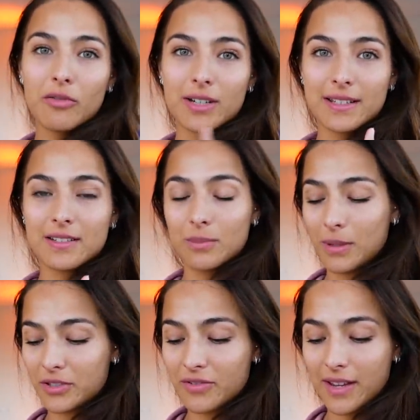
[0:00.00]
over, that's our
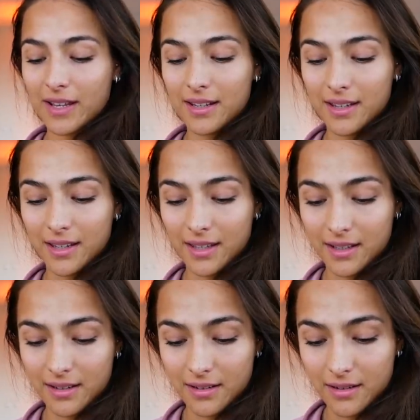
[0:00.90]
best friend,
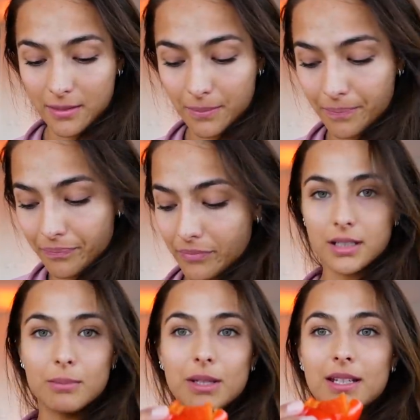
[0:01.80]
and um,
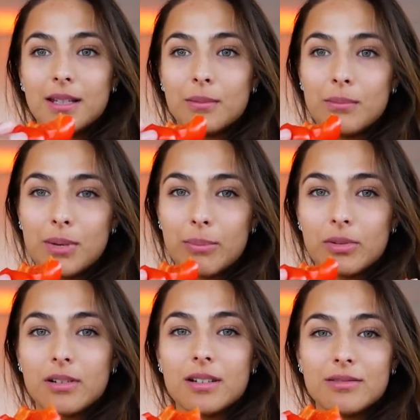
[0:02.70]
I'm eating
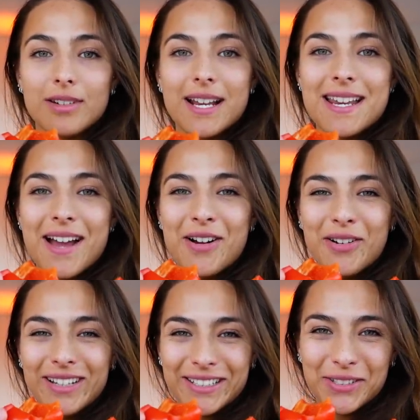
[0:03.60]
paprika right
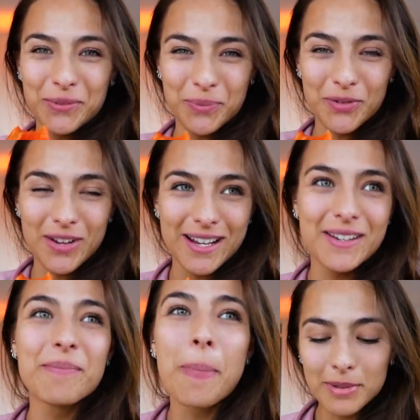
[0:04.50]
now. Super
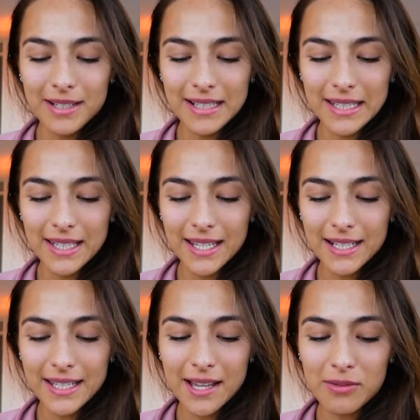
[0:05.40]
random. But
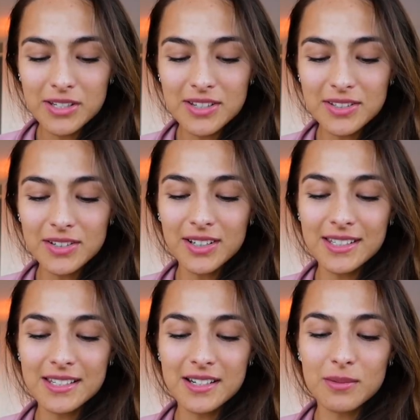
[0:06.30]
lately, I was just talking
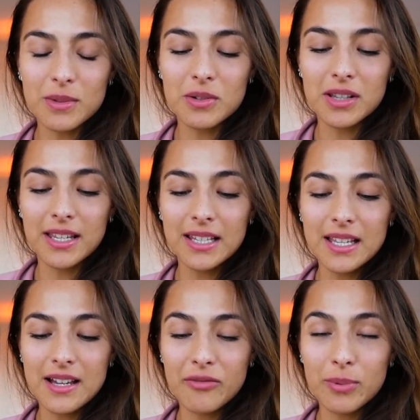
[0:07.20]
to Jeremy,
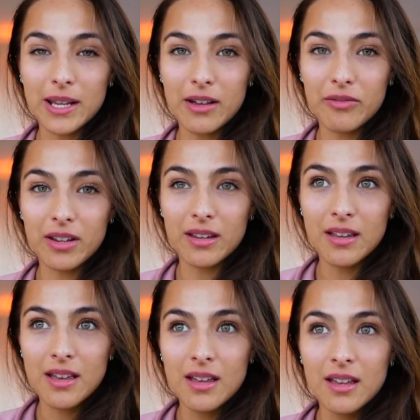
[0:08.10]
lately I've been having,
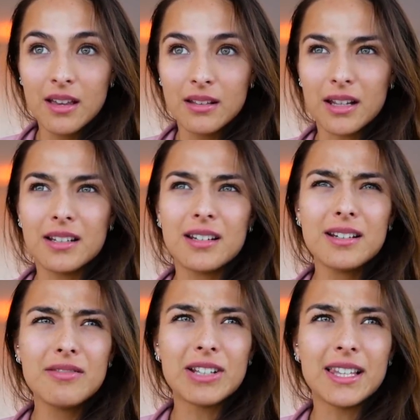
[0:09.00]
not,
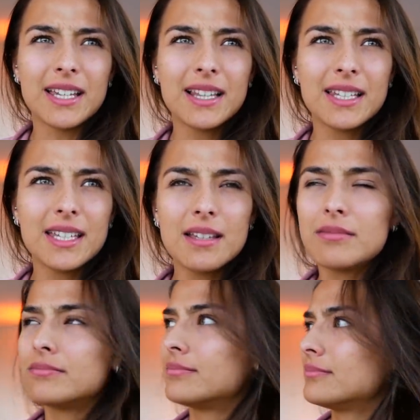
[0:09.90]
not even lately,
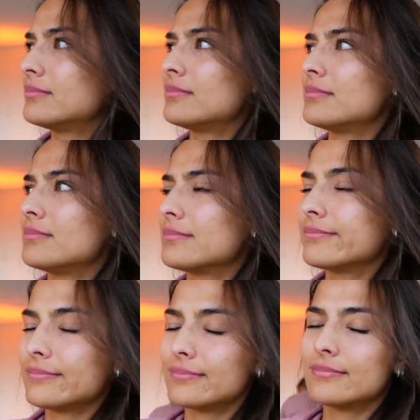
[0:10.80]

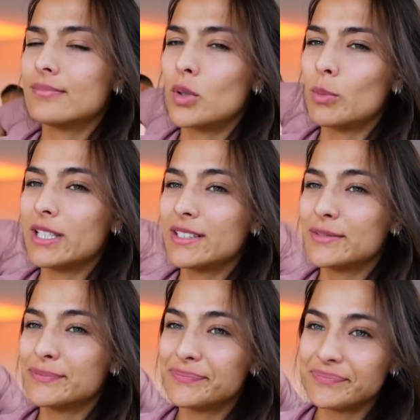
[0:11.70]
moment.
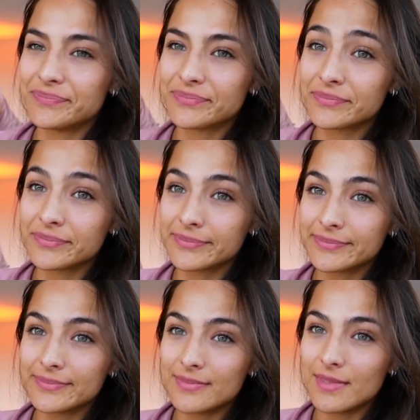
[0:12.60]

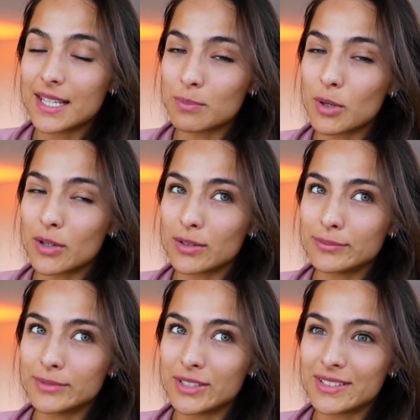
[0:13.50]
That's Bahar,
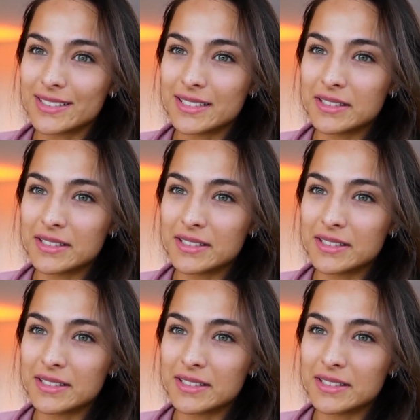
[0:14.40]
just.